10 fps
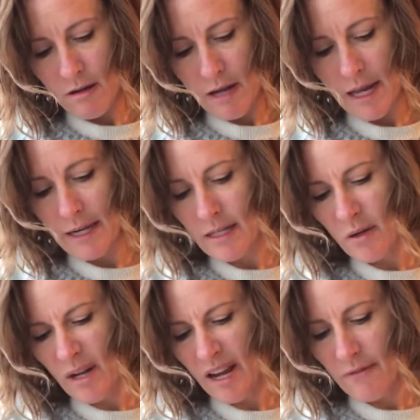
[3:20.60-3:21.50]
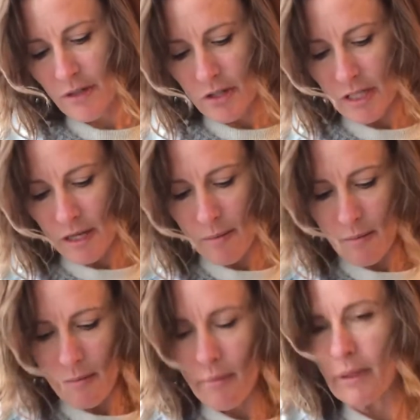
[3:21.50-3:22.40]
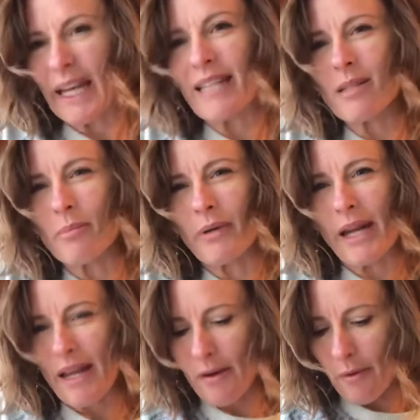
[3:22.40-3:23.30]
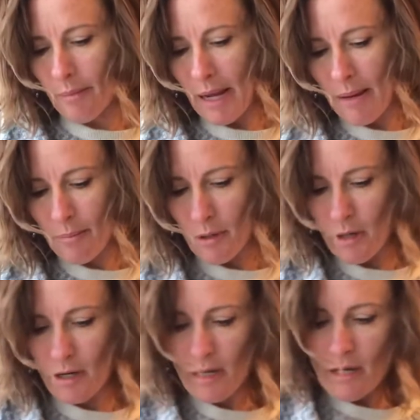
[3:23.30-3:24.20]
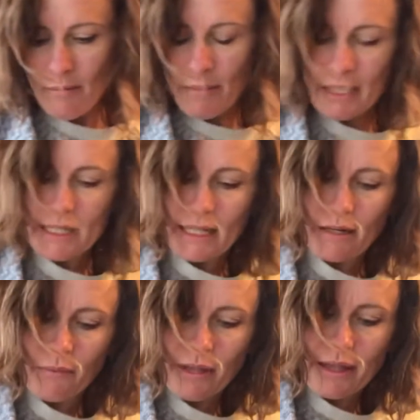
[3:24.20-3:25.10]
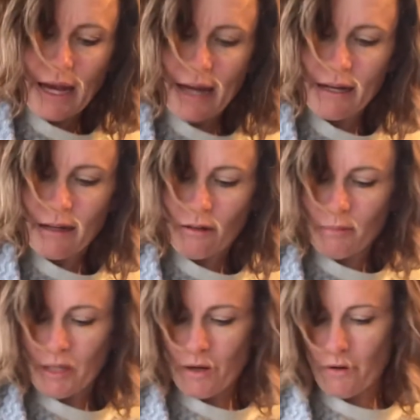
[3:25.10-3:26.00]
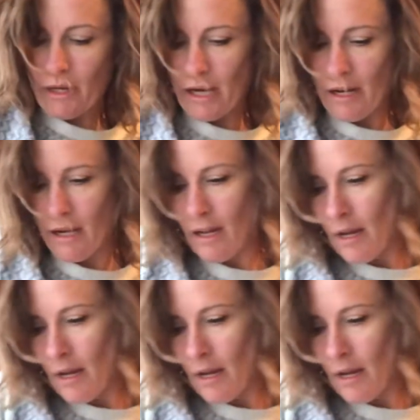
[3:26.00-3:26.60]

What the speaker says: And it's okay if there's some plant debris or paper mixed in with that, it'll be okay.